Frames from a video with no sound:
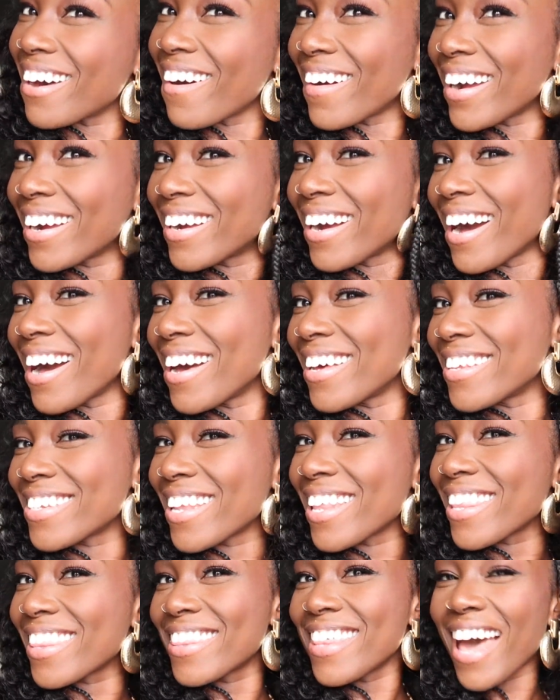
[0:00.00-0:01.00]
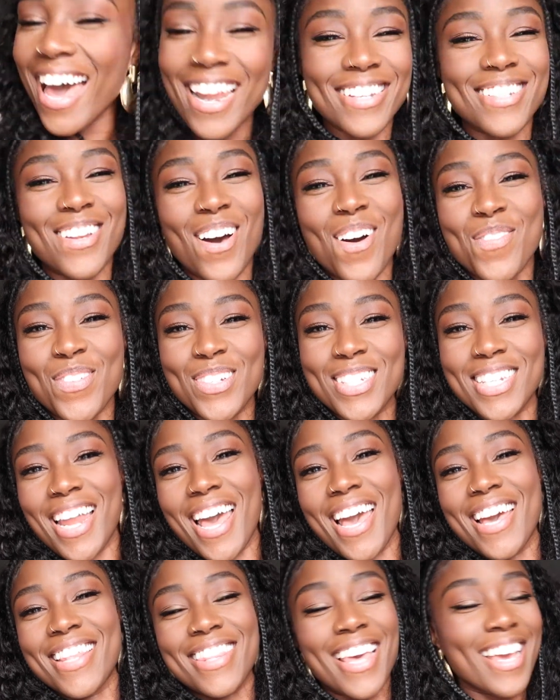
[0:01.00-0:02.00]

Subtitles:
All right, guys, that is all for today.